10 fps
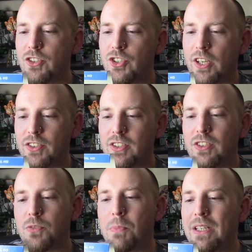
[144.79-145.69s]

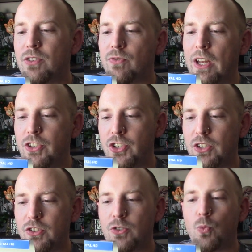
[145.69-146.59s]
Justice meets
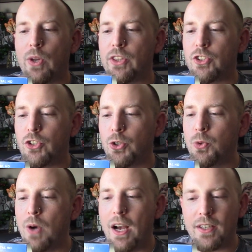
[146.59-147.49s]
vengeance when the
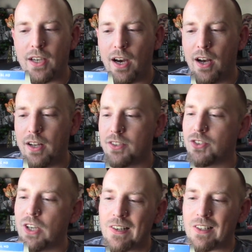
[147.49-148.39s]
two
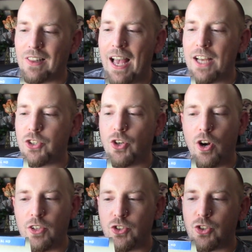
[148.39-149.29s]
icons clash
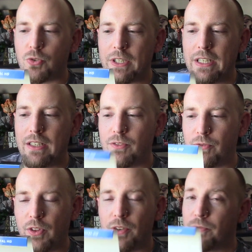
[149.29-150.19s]
on screen
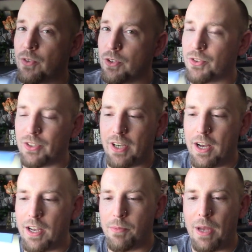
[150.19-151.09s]
for the first
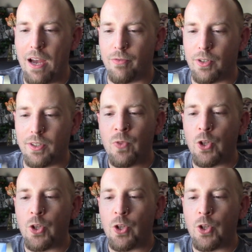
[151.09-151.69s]
time ever.